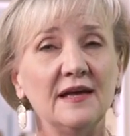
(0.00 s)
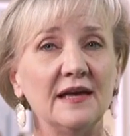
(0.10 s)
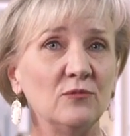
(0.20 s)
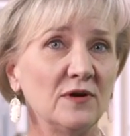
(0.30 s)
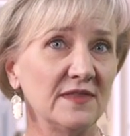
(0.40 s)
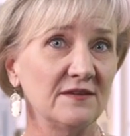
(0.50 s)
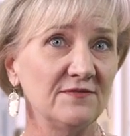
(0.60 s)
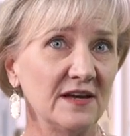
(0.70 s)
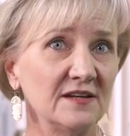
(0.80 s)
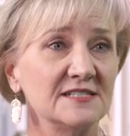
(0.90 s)
And what they
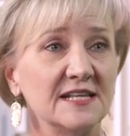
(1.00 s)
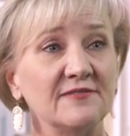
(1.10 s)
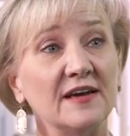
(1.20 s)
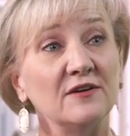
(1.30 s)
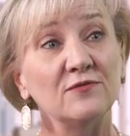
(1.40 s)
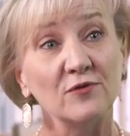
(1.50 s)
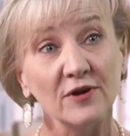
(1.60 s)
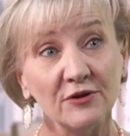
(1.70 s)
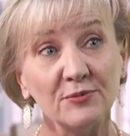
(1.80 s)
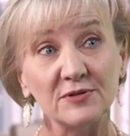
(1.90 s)
found is they've had a
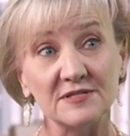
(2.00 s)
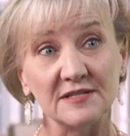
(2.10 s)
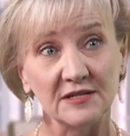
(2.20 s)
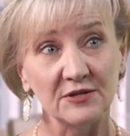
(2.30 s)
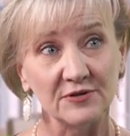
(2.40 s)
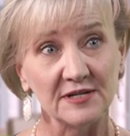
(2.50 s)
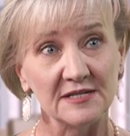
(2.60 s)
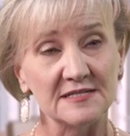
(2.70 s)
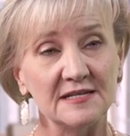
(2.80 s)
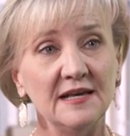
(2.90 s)
400%
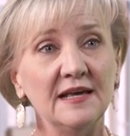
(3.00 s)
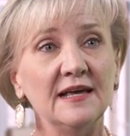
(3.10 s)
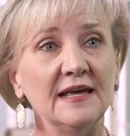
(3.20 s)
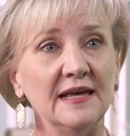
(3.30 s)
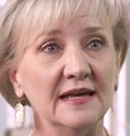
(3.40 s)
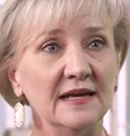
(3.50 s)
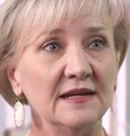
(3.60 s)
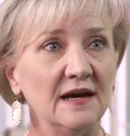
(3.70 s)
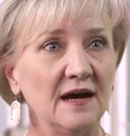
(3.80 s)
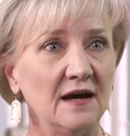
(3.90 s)
increase in